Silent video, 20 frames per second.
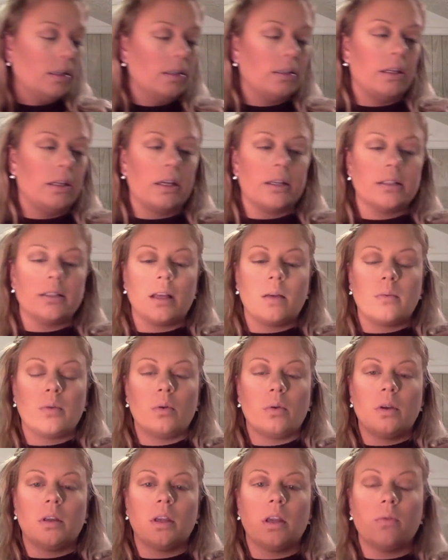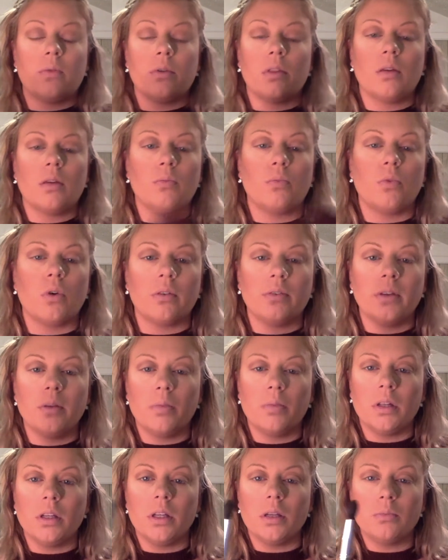Next, I'm going in with a Morphe
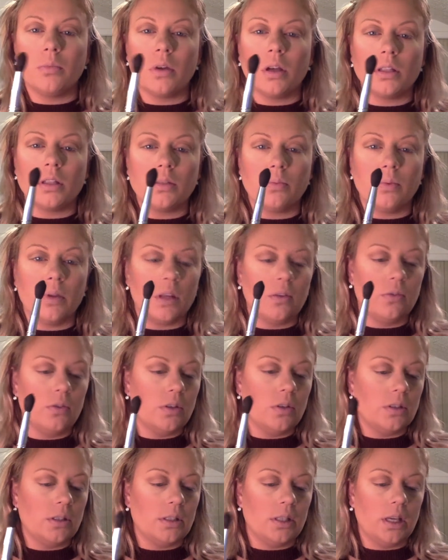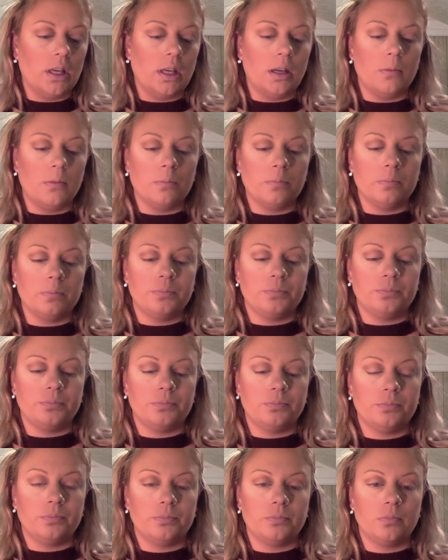blending brush, but if you see
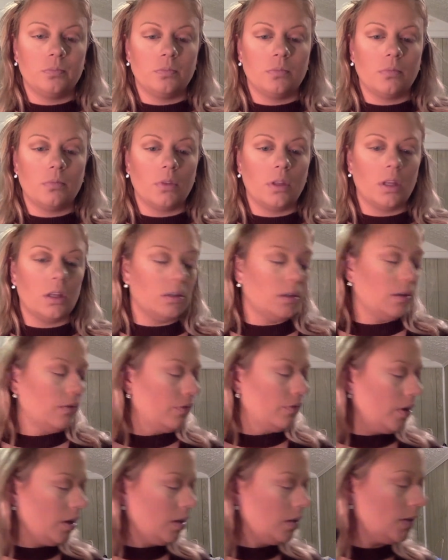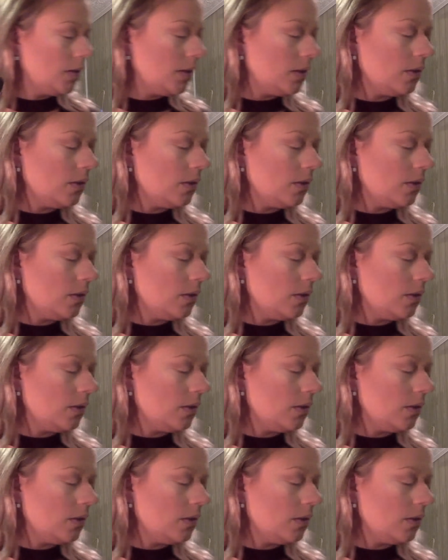the difference,